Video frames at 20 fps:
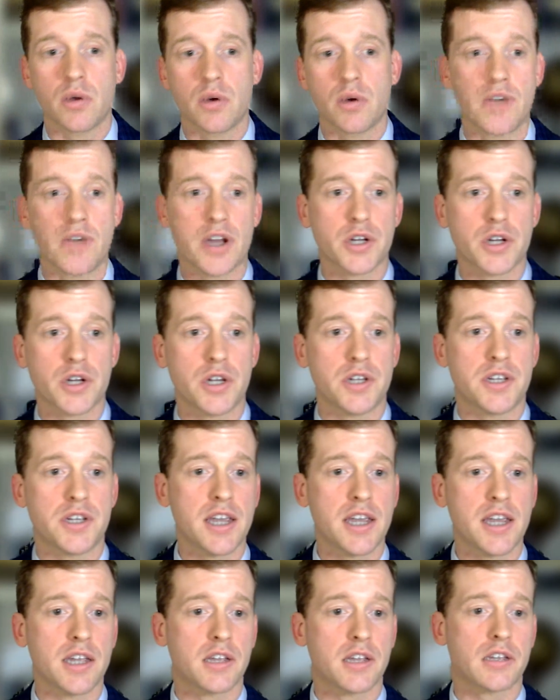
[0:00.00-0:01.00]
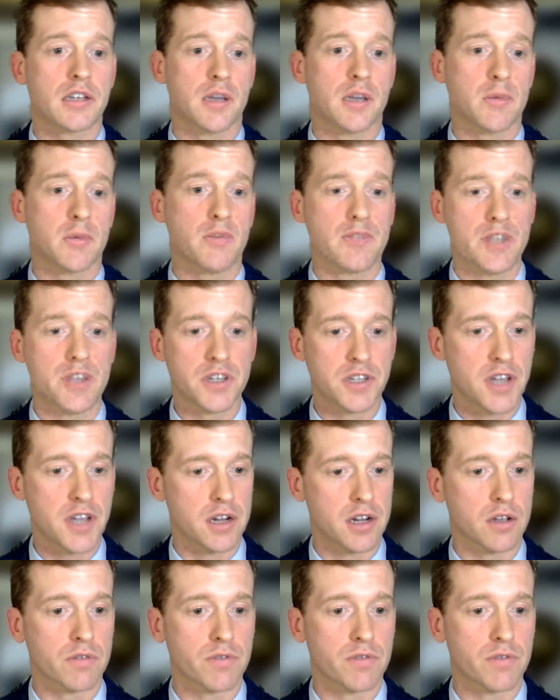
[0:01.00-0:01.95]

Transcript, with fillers: we've actually taken some of these data